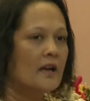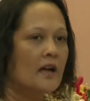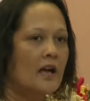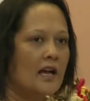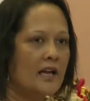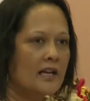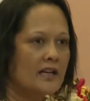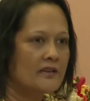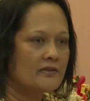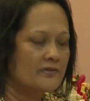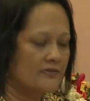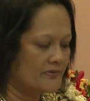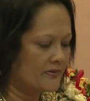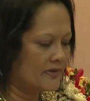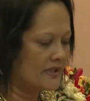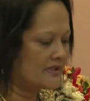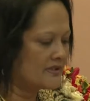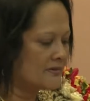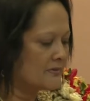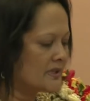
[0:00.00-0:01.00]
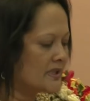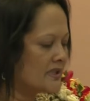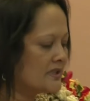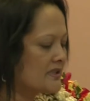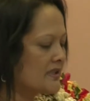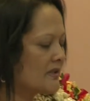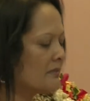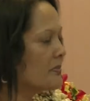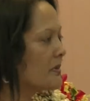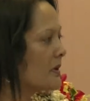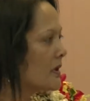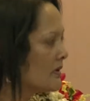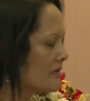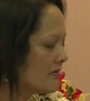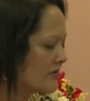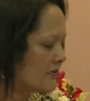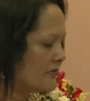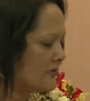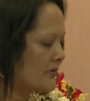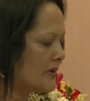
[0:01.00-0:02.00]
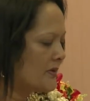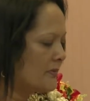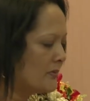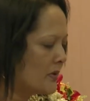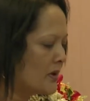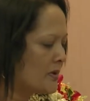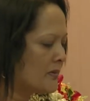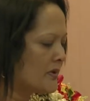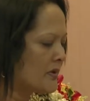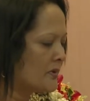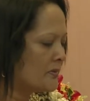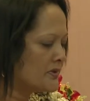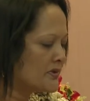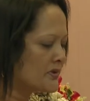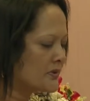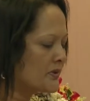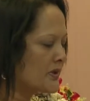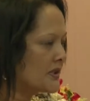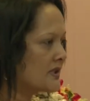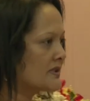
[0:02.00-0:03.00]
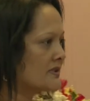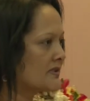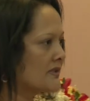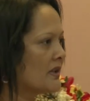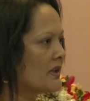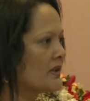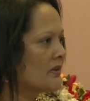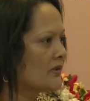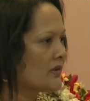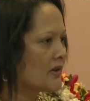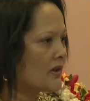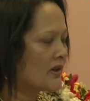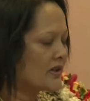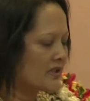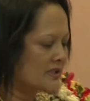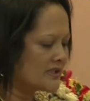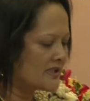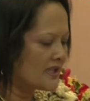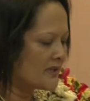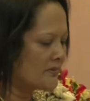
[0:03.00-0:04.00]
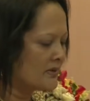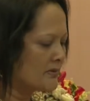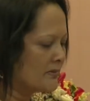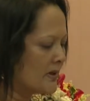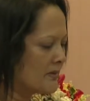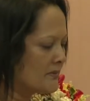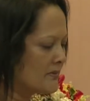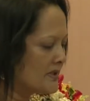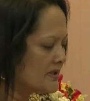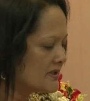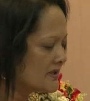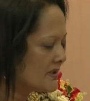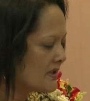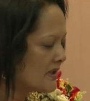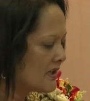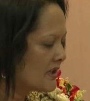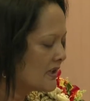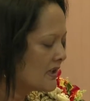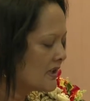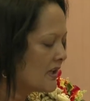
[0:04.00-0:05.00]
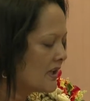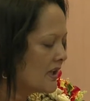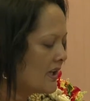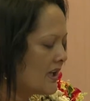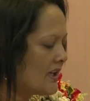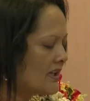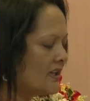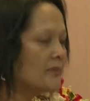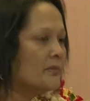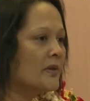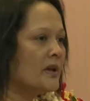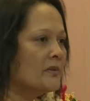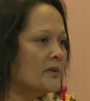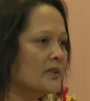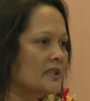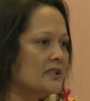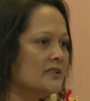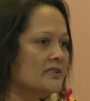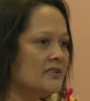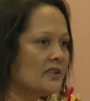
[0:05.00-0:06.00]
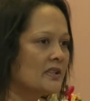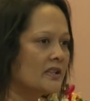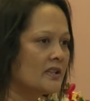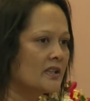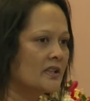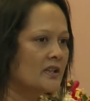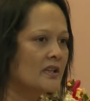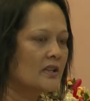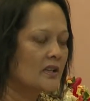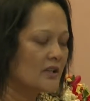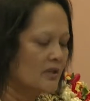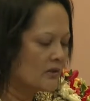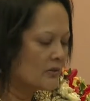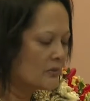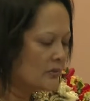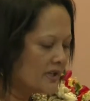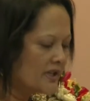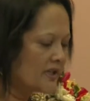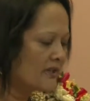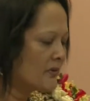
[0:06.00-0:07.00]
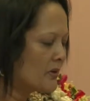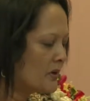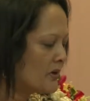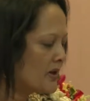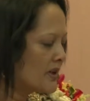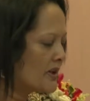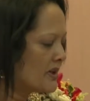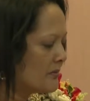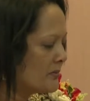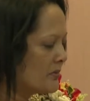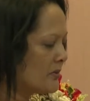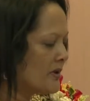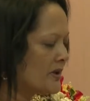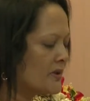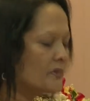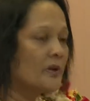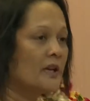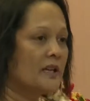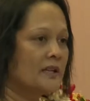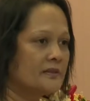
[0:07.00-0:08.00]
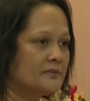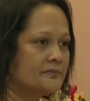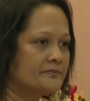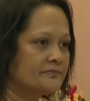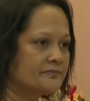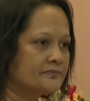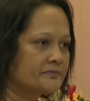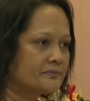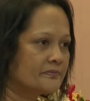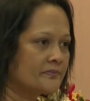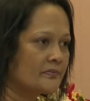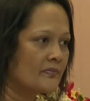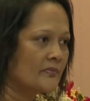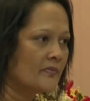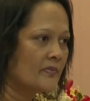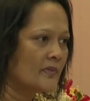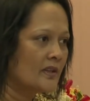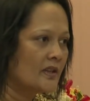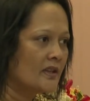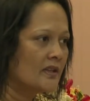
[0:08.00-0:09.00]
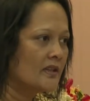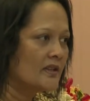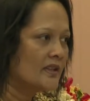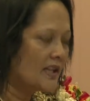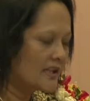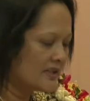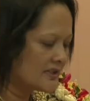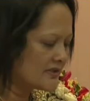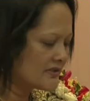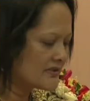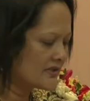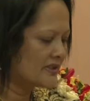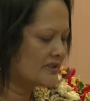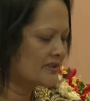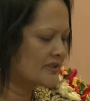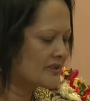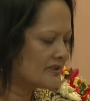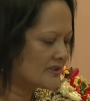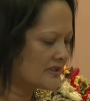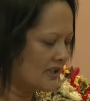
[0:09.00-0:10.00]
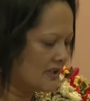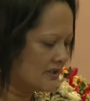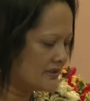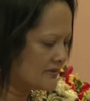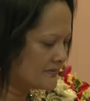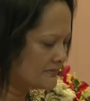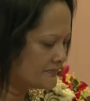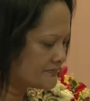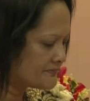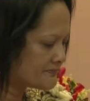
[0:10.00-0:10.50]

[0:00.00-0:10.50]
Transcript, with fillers: I have, as a minister, probed for employment opportunities for our disabled members, and in my ministry, we have already employed one. That is just the start.